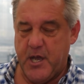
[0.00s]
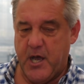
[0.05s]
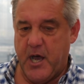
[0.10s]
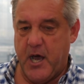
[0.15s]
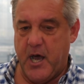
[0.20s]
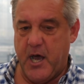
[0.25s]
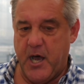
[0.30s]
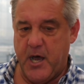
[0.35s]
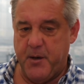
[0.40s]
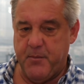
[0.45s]

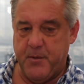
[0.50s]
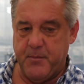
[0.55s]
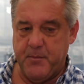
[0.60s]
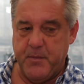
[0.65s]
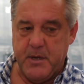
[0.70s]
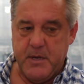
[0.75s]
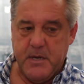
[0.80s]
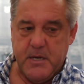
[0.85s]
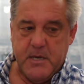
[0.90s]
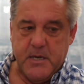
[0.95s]
um,
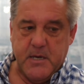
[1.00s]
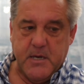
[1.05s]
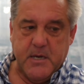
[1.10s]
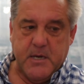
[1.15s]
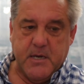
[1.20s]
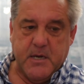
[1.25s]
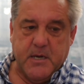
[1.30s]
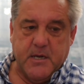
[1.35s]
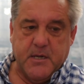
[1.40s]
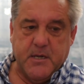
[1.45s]

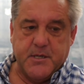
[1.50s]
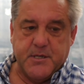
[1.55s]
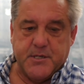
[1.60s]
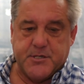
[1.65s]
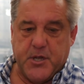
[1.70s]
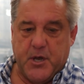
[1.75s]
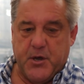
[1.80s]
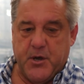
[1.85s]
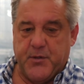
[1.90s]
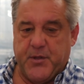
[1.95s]

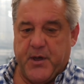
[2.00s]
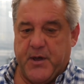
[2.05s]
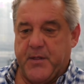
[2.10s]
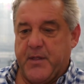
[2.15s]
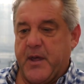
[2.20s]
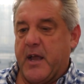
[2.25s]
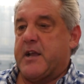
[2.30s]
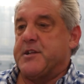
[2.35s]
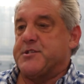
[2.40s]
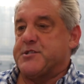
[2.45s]
so that
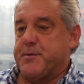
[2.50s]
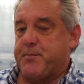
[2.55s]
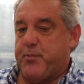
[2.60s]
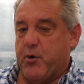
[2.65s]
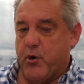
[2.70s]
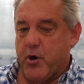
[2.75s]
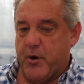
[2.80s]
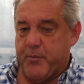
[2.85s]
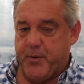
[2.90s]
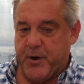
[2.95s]
they can
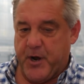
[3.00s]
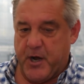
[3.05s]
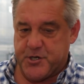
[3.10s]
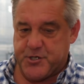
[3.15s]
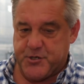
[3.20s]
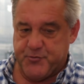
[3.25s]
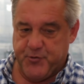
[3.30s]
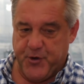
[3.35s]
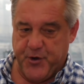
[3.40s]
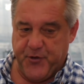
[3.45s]
support a
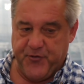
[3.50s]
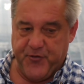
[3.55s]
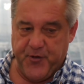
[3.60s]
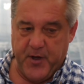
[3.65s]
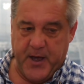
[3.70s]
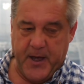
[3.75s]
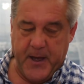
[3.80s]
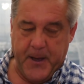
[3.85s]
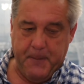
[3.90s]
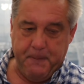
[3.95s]
production roof.
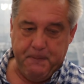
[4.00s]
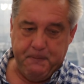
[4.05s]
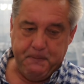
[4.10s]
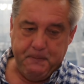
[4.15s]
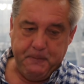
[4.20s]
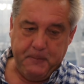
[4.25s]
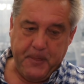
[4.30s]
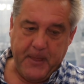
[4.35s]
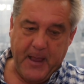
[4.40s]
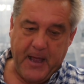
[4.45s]
Um,
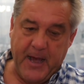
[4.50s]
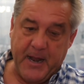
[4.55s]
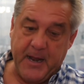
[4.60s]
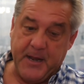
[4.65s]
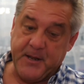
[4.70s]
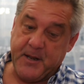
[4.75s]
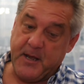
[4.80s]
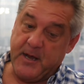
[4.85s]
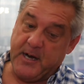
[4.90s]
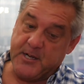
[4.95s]

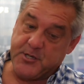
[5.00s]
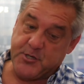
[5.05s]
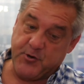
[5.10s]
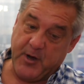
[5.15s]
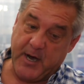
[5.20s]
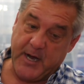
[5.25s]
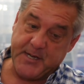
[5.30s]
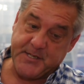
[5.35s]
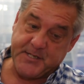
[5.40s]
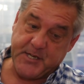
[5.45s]
and I
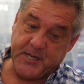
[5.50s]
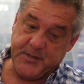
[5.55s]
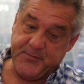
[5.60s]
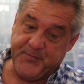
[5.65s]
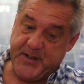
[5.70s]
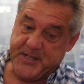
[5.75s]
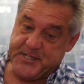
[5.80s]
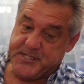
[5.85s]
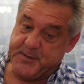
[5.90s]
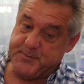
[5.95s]
tried to
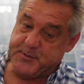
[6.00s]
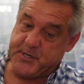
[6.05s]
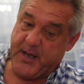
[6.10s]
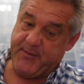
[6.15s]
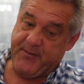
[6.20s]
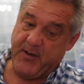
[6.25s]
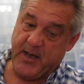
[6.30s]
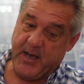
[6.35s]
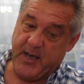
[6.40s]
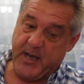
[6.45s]
convince him to
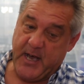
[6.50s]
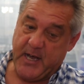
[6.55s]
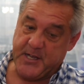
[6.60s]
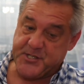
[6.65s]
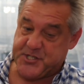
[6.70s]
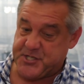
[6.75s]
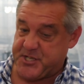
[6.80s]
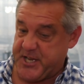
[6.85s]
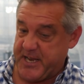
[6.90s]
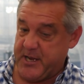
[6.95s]
have a, a
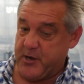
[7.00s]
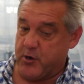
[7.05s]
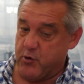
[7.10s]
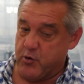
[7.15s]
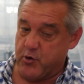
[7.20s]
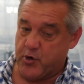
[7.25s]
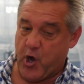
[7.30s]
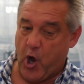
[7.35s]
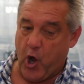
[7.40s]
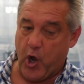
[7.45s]
single
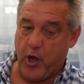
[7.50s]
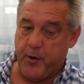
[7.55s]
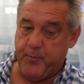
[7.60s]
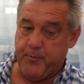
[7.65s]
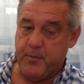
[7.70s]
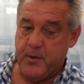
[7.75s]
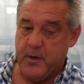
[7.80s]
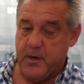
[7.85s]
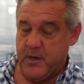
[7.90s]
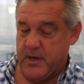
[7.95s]
column,
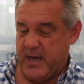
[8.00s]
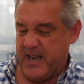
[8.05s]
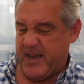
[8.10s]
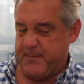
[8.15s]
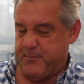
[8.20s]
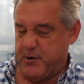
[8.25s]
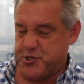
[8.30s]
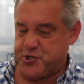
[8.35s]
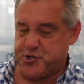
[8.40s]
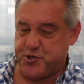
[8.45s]
like a
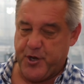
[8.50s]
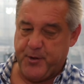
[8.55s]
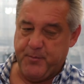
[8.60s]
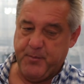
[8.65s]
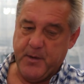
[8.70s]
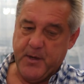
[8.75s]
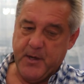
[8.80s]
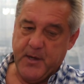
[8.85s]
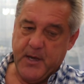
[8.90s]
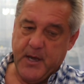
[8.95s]
mushroom,
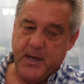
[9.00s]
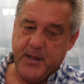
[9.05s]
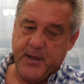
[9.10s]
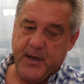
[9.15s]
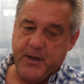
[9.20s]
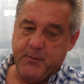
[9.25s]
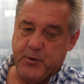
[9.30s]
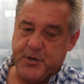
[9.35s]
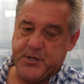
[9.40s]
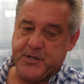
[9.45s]

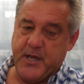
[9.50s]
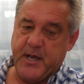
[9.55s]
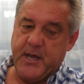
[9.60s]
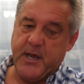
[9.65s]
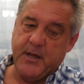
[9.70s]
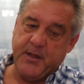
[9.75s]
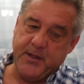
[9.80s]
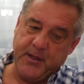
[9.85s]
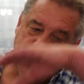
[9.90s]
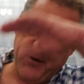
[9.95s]
that would
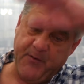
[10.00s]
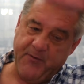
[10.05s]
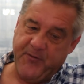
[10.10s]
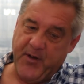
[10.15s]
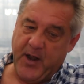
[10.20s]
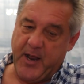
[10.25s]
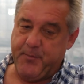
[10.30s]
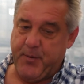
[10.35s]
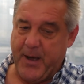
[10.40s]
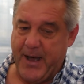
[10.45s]
uh,
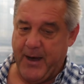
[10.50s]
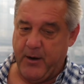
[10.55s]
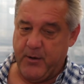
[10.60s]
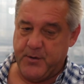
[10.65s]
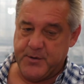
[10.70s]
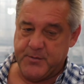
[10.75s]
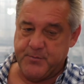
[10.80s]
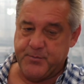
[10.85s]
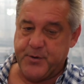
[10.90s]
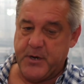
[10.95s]
envelop out
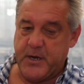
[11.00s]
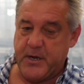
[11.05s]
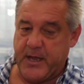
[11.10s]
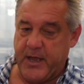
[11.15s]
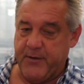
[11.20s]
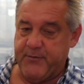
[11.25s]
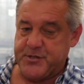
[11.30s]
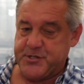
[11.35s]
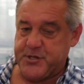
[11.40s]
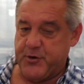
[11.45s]
and
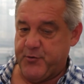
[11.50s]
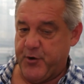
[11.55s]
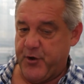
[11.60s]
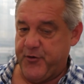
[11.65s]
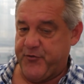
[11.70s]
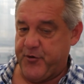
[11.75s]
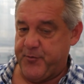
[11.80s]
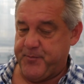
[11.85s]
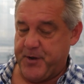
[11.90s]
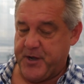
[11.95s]
give us a
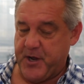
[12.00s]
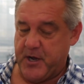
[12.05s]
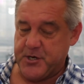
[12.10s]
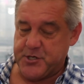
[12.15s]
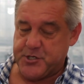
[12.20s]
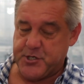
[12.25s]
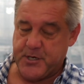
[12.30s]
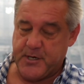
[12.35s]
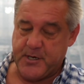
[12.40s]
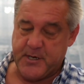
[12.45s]
roof for
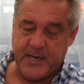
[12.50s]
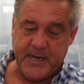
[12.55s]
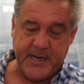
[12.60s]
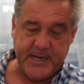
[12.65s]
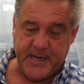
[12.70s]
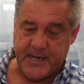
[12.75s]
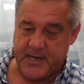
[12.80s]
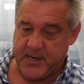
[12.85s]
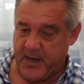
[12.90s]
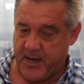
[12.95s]
production, and he
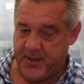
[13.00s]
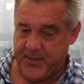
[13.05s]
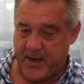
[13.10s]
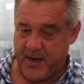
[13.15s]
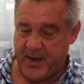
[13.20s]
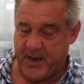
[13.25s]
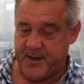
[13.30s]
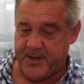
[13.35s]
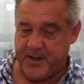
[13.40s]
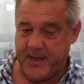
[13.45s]
didn't like
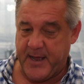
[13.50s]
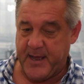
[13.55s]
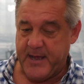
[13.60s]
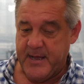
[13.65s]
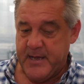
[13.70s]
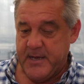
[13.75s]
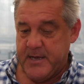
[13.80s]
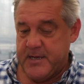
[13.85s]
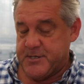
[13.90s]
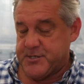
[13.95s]
that idea.
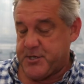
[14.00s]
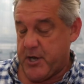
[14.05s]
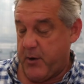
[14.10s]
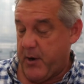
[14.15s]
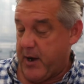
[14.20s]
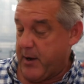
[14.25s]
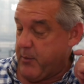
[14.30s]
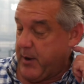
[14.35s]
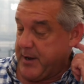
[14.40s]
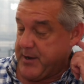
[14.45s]
So
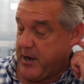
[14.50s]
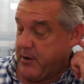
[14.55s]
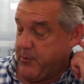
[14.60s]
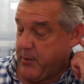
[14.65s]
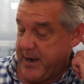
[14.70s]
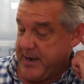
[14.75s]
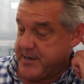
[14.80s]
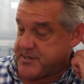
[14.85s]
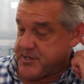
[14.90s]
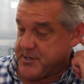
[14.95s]
I went
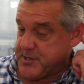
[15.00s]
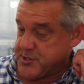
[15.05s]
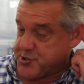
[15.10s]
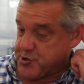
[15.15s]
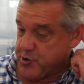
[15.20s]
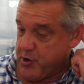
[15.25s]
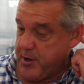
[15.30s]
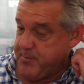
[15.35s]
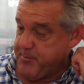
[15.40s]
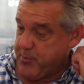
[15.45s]
away to the
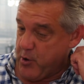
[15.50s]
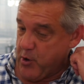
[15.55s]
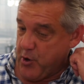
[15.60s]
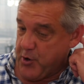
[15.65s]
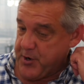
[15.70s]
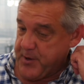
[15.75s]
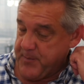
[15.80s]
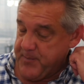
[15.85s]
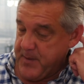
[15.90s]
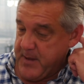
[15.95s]
drawing
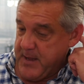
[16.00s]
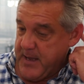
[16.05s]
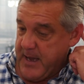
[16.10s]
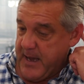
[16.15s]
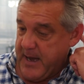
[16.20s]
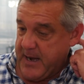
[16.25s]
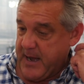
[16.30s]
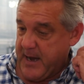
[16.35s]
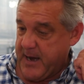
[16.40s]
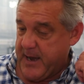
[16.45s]
board,
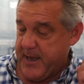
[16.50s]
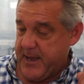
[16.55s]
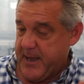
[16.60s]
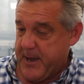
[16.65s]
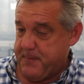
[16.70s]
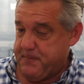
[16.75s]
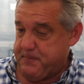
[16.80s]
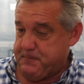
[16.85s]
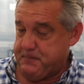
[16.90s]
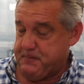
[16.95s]
and I,
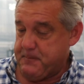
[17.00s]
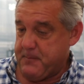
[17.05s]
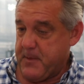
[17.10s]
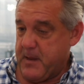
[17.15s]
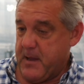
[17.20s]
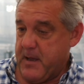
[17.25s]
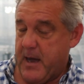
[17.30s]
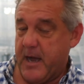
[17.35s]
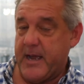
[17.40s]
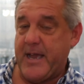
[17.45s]
um,
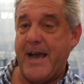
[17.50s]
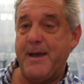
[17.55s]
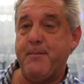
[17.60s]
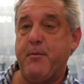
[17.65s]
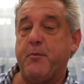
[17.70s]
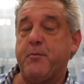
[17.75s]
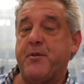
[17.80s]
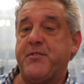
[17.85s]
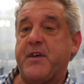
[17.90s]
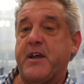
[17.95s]
I came
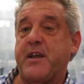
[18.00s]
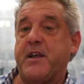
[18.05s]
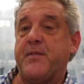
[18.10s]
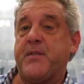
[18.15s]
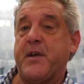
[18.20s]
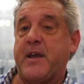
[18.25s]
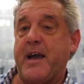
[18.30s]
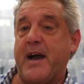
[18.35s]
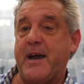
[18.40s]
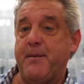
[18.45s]
up with the,
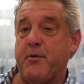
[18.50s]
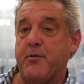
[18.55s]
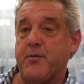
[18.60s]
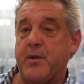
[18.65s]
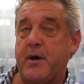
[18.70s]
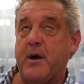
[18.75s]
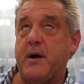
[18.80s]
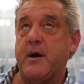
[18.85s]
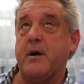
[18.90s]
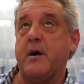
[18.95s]
the cable.
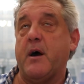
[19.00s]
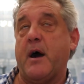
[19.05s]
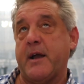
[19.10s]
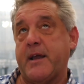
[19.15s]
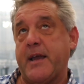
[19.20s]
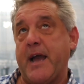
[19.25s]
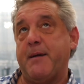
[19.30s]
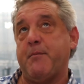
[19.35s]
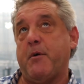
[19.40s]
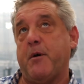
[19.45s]
I
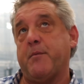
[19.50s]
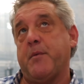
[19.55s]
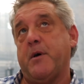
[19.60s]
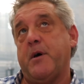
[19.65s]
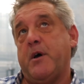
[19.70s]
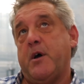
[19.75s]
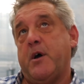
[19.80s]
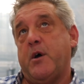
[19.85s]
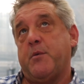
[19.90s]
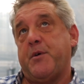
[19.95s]
came up
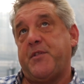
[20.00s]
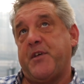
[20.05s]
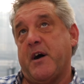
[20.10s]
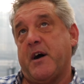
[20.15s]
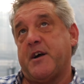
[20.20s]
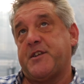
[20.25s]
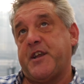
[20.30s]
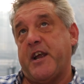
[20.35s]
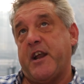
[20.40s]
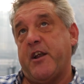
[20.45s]
with the
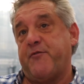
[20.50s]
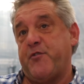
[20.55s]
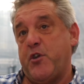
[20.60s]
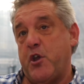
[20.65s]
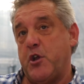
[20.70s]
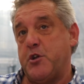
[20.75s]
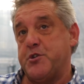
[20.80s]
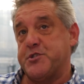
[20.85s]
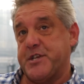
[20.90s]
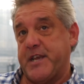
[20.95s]
idea of
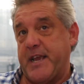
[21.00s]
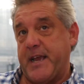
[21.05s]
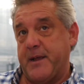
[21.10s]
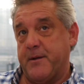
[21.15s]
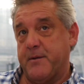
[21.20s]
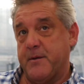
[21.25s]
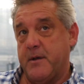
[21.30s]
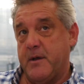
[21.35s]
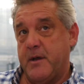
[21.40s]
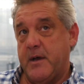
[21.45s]
using
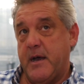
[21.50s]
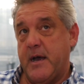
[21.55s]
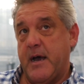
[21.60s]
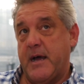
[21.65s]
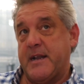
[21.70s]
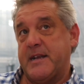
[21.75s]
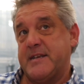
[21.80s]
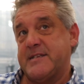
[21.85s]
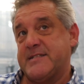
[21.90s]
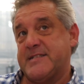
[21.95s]

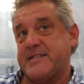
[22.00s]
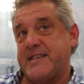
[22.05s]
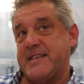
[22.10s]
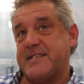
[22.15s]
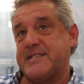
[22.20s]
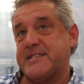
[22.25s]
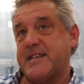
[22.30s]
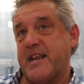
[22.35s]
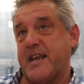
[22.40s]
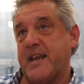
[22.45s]
an
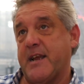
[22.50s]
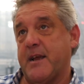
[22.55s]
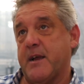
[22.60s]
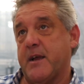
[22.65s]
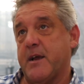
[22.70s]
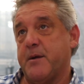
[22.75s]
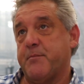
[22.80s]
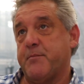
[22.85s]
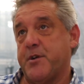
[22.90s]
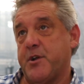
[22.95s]
existing
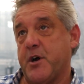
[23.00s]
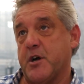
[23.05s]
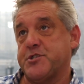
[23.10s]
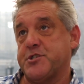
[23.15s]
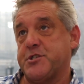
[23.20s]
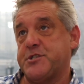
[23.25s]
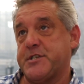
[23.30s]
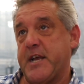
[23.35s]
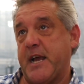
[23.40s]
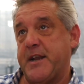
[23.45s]

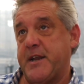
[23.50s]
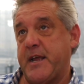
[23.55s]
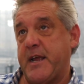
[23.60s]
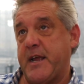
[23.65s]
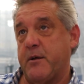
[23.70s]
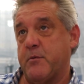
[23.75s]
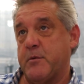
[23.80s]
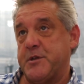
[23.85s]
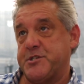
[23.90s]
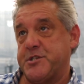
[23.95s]
production
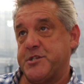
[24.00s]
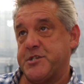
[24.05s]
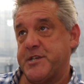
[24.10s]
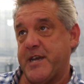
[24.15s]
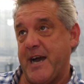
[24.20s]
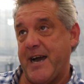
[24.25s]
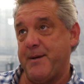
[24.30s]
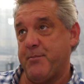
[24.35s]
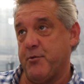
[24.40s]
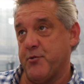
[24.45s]
technique, which is
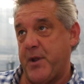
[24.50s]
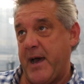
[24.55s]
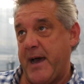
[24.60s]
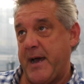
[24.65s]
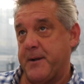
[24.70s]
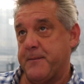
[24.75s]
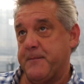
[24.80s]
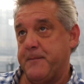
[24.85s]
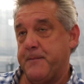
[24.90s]
cable net,